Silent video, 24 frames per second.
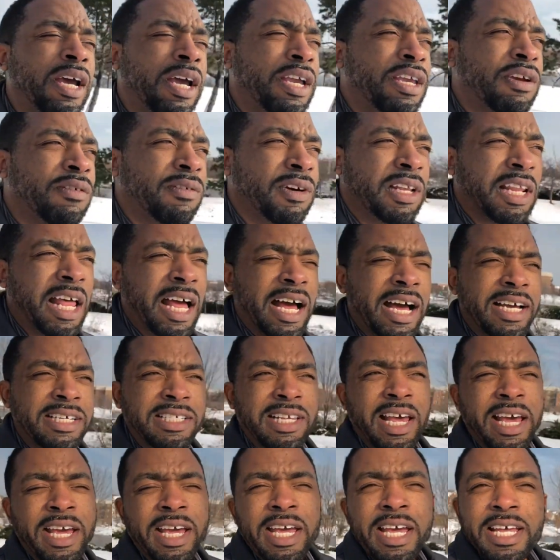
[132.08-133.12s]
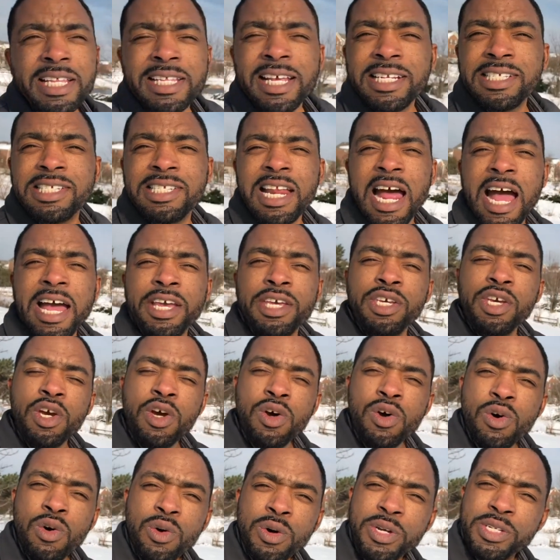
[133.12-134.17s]
And you realize, like, that's not
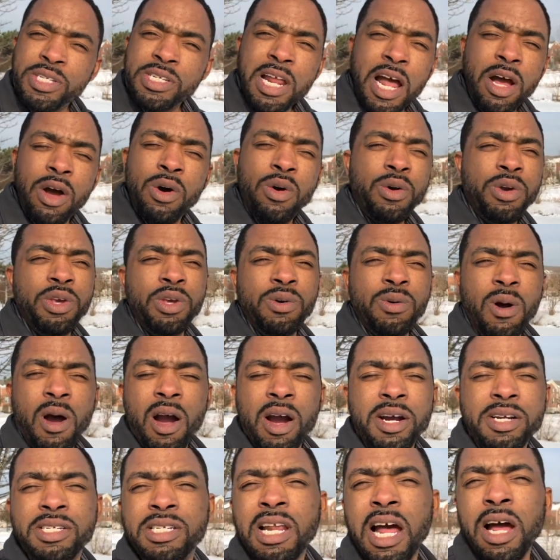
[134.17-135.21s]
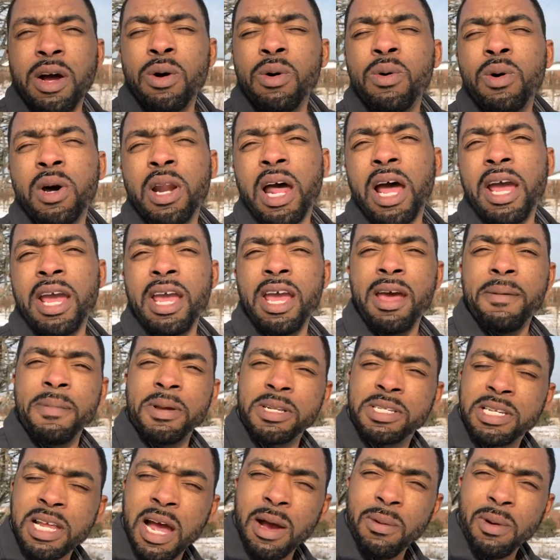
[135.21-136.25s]
you. It's not who you are. It's not what I am.
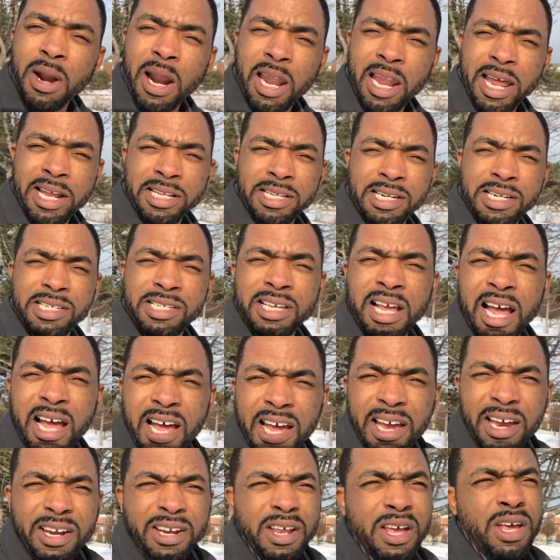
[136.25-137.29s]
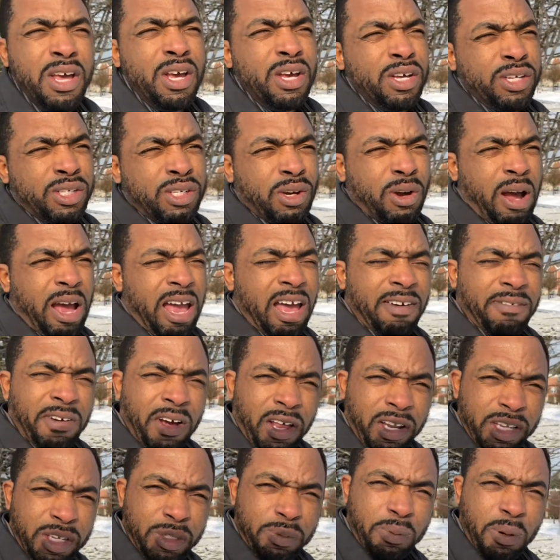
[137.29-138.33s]
It's not what I like to design. So I have
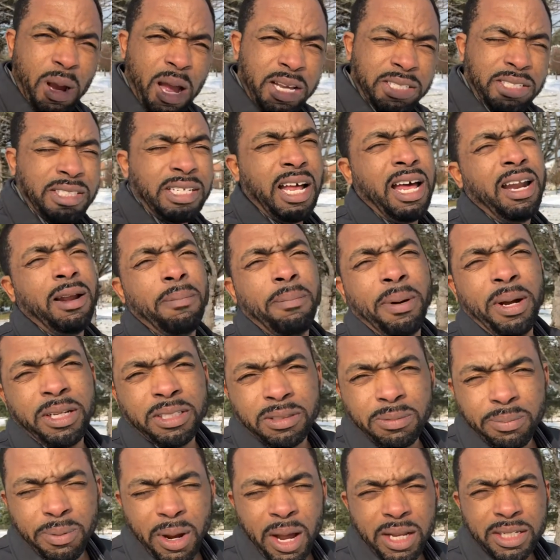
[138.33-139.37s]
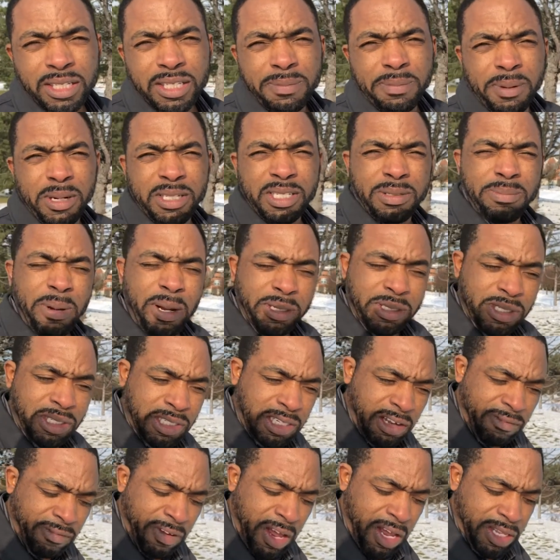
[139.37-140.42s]
all these projects, not a bunch of projects, but a bunch of
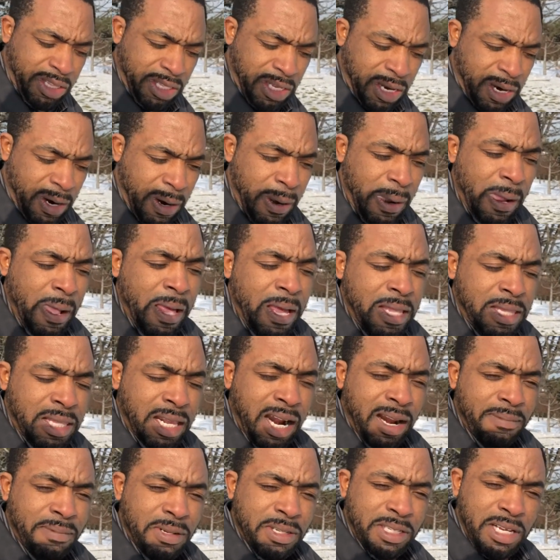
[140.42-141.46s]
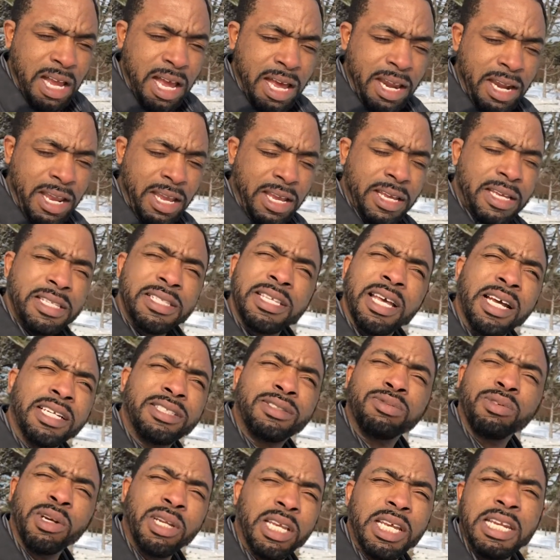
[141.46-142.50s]
stuff out there that I'm designing
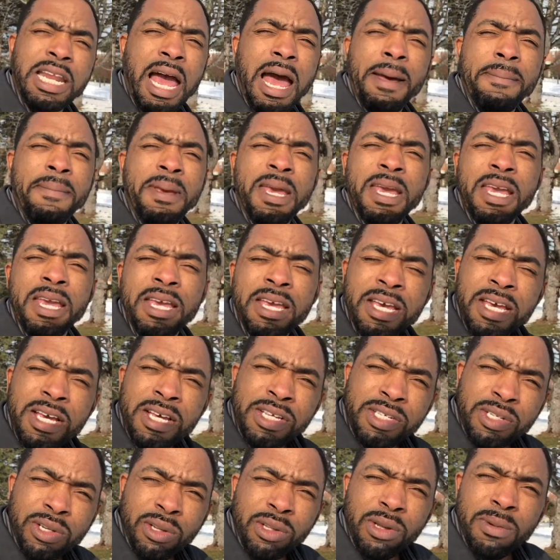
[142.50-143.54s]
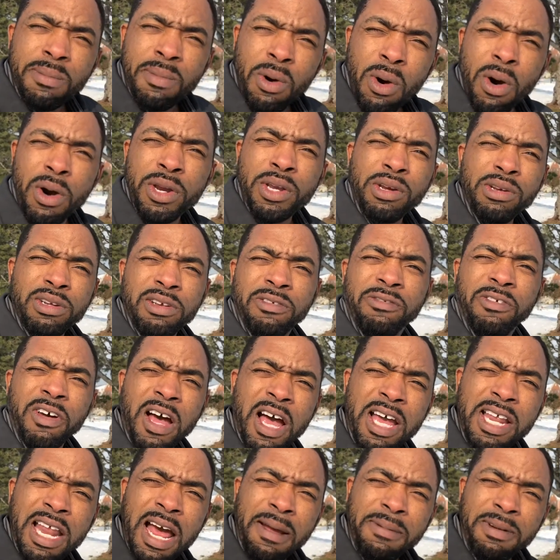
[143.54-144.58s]
that's really not me. So the more you
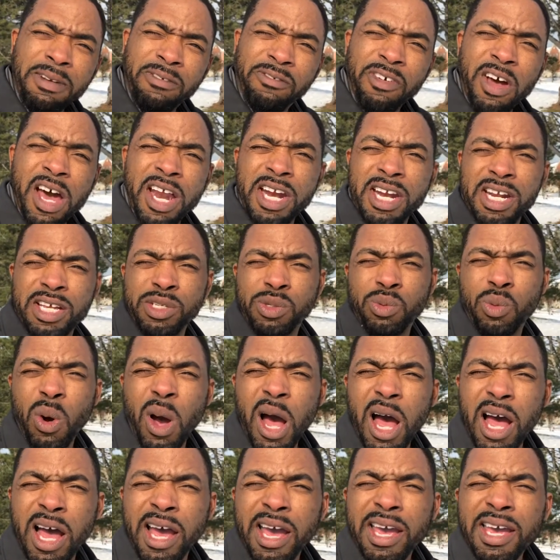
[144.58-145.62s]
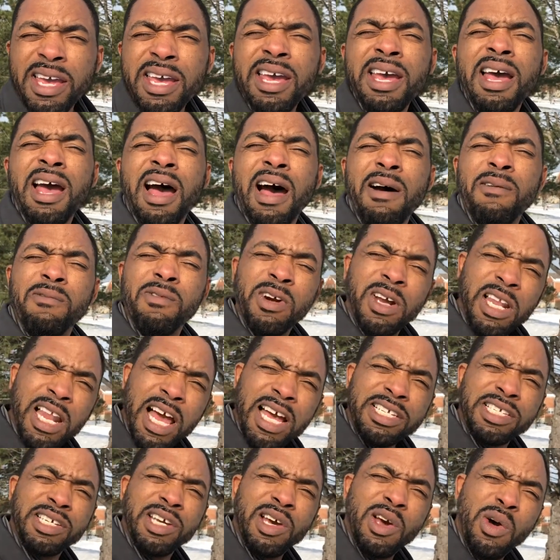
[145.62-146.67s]
define, I'm defining as why, I'm
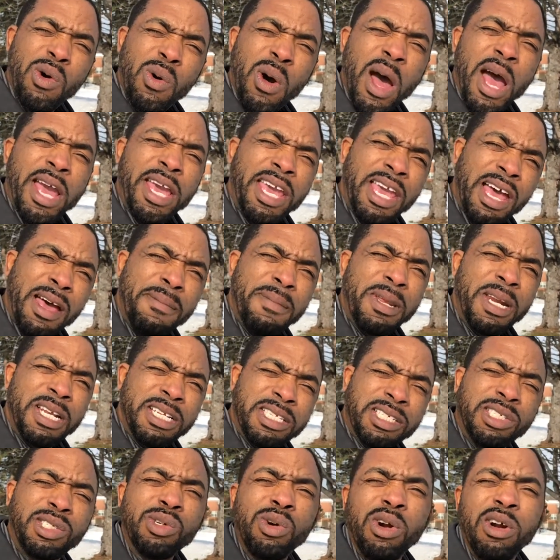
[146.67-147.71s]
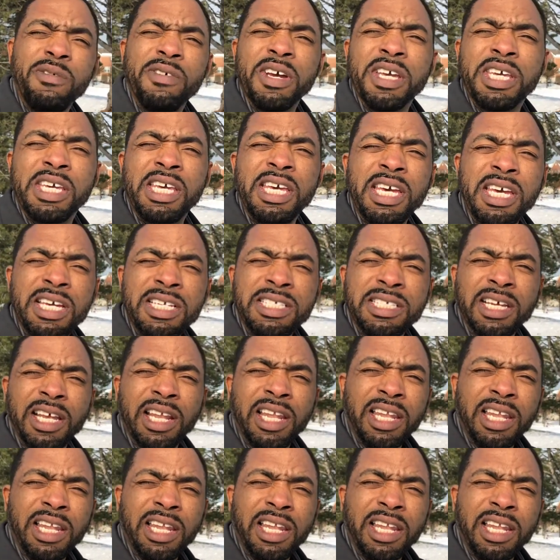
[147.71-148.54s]
realizing who I am, and it's sort of a key to